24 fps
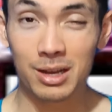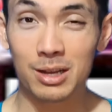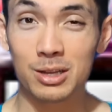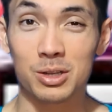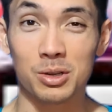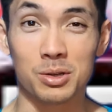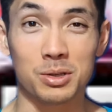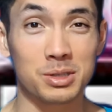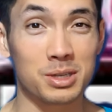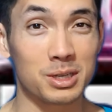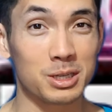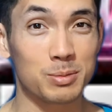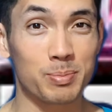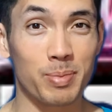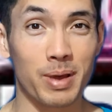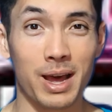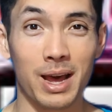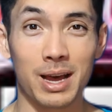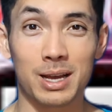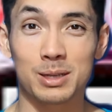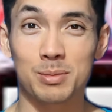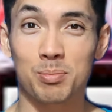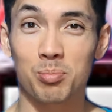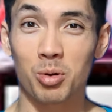So six
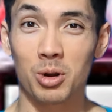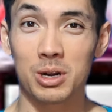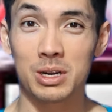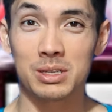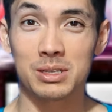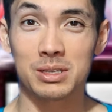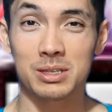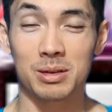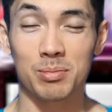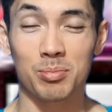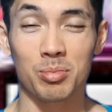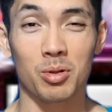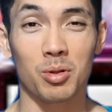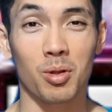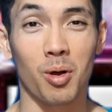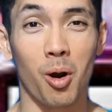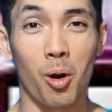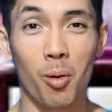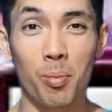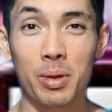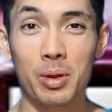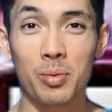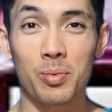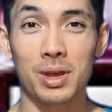packs, pretty simple,
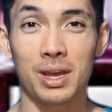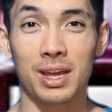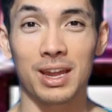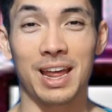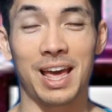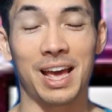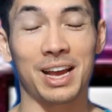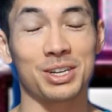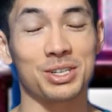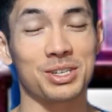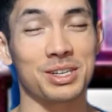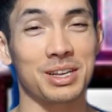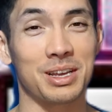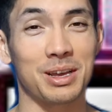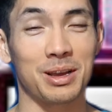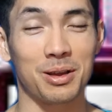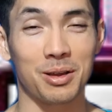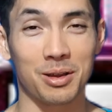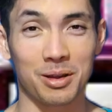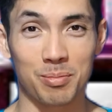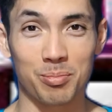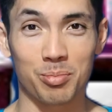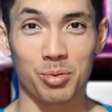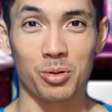hoping we can actually
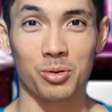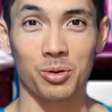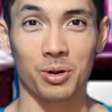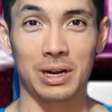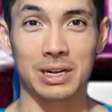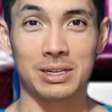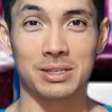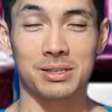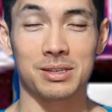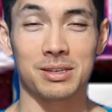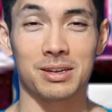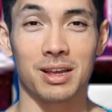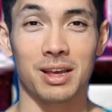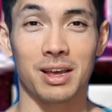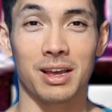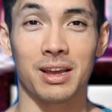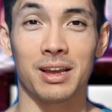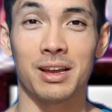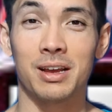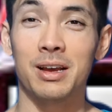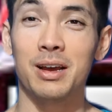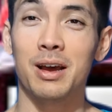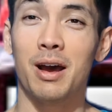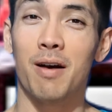get good pull rates
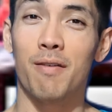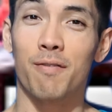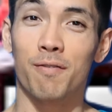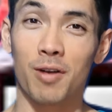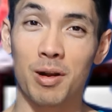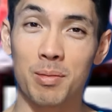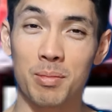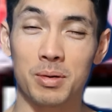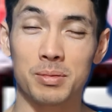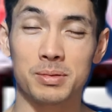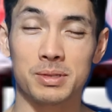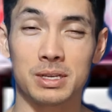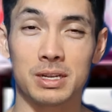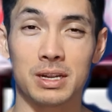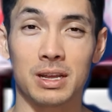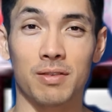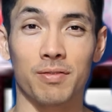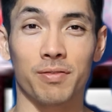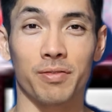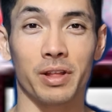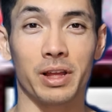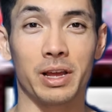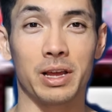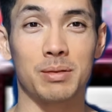today from
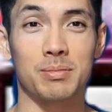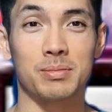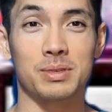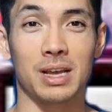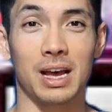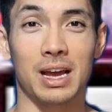Obsidian Flames.